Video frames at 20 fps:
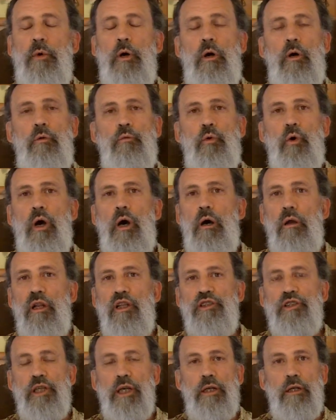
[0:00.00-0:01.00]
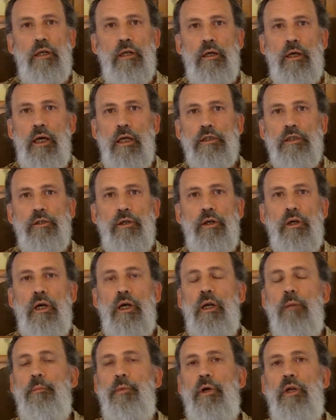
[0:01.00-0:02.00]
overall agenda, because they're
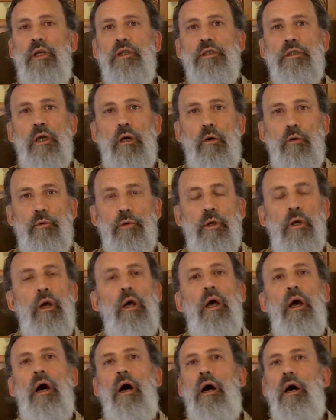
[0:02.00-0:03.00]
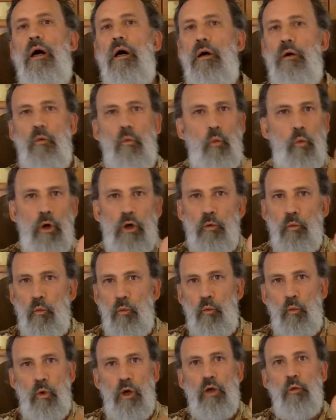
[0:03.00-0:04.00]
going to put us on uh, one,
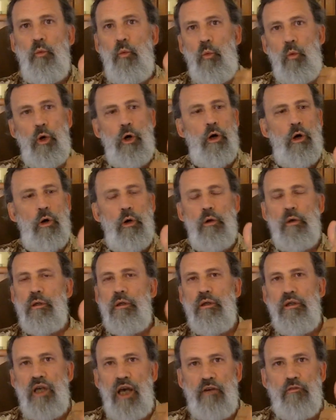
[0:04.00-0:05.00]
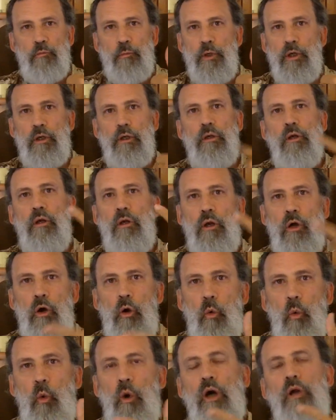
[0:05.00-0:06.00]
one world government,
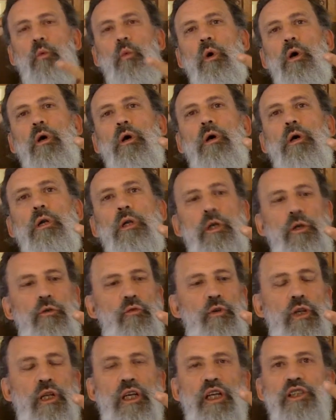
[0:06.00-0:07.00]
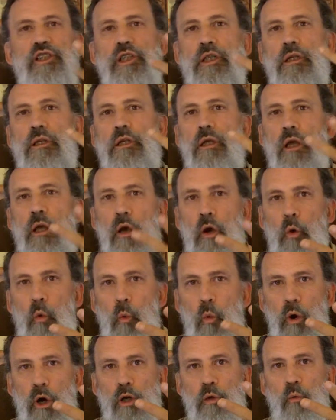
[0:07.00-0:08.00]
one world religion,
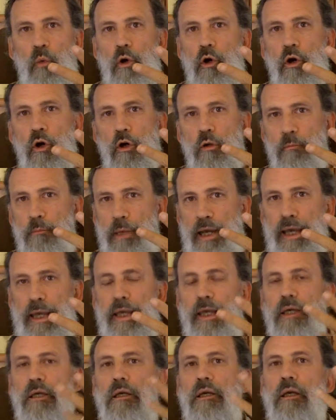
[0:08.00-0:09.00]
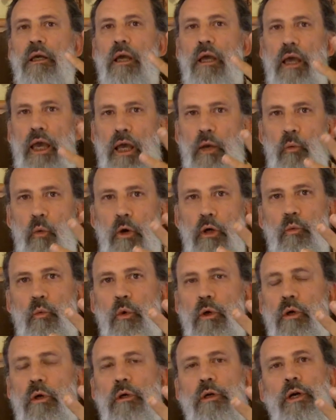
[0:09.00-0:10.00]
one world bank, and one
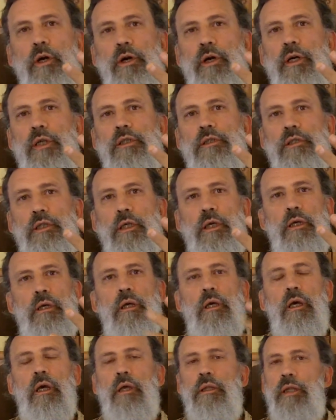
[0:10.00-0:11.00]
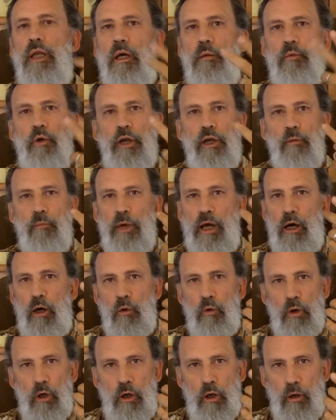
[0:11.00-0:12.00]
world currency. They'll bring
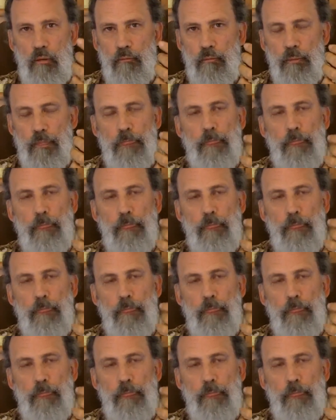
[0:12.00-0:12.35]
about um,